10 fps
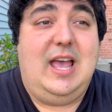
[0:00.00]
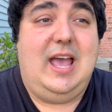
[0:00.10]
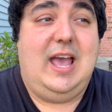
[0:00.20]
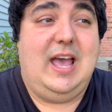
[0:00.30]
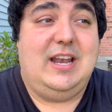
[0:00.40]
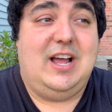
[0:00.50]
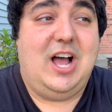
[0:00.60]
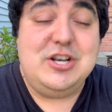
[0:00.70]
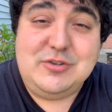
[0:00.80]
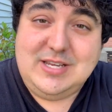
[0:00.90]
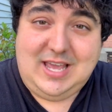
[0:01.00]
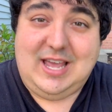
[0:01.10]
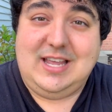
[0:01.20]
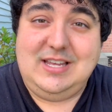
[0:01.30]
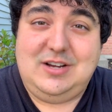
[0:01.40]
And
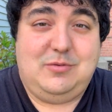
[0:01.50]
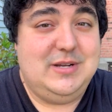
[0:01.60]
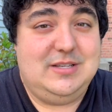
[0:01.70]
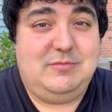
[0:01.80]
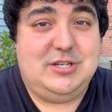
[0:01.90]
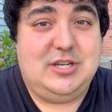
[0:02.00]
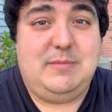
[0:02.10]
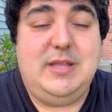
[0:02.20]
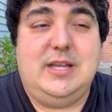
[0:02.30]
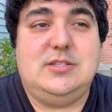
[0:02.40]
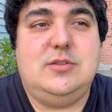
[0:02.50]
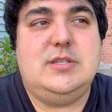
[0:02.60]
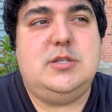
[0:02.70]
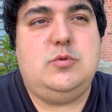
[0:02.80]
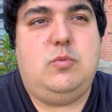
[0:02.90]
100K, you're reaching 1 million. So
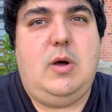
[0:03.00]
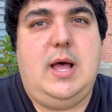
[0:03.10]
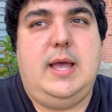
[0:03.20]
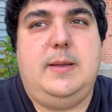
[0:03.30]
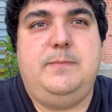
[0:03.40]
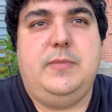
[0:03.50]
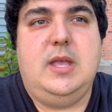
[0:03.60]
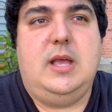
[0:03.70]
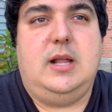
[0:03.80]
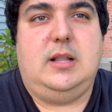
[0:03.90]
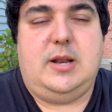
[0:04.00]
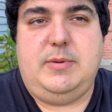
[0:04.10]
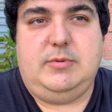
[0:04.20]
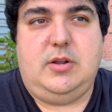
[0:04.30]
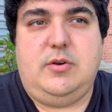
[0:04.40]
this is why, and a lot of
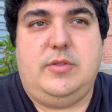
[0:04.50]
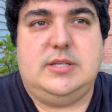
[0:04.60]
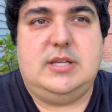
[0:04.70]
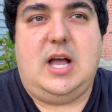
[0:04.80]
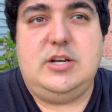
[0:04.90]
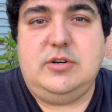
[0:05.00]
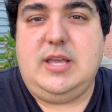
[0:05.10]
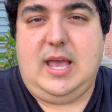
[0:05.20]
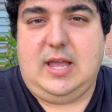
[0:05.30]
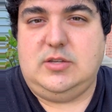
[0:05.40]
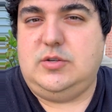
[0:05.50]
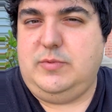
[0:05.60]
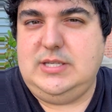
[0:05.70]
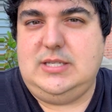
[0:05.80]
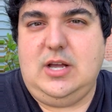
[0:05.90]
people don't know this, 100K. So
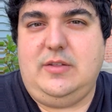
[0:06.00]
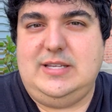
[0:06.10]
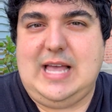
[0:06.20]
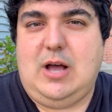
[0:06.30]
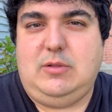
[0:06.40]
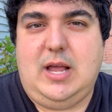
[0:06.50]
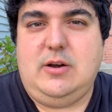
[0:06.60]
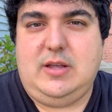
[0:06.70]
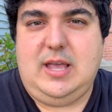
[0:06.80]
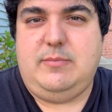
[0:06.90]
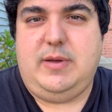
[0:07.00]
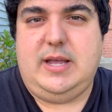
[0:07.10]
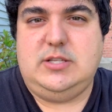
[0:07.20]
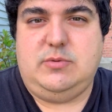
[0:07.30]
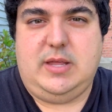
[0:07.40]
we see all these outlier
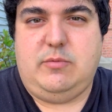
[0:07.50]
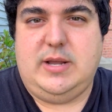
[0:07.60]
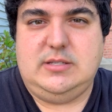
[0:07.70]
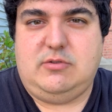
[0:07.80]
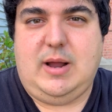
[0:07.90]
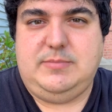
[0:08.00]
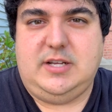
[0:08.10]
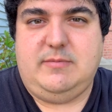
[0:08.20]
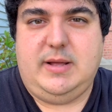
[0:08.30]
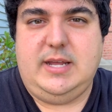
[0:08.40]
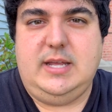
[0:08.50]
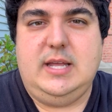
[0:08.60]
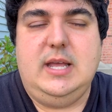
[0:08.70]
campaigns where they raise a crap ton of money.